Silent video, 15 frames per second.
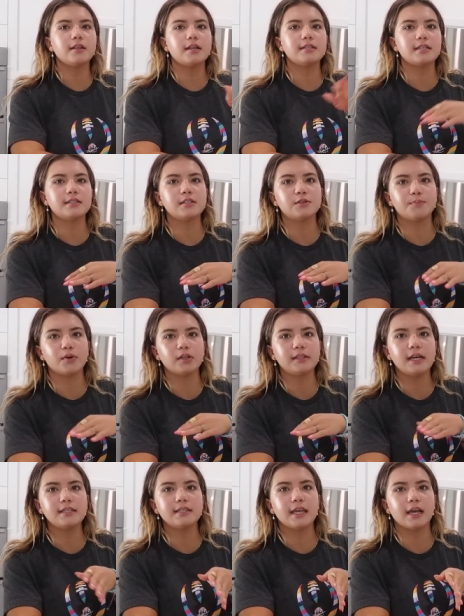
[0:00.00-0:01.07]
and then since his
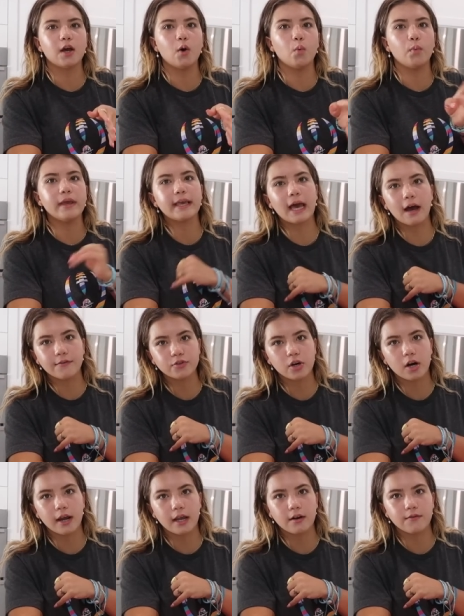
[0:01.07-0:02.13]
birthday is like a week after
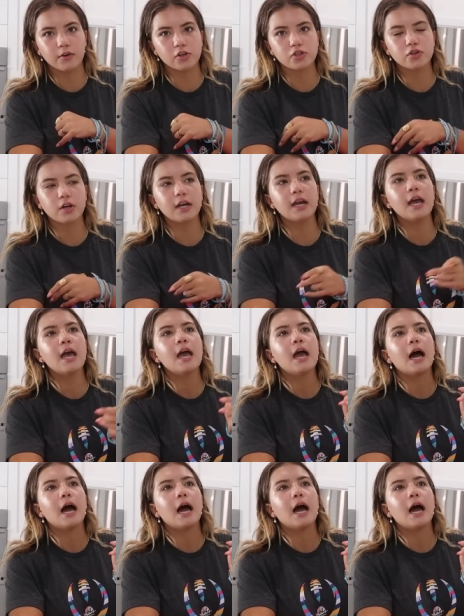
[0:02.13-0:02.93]
our anniversary,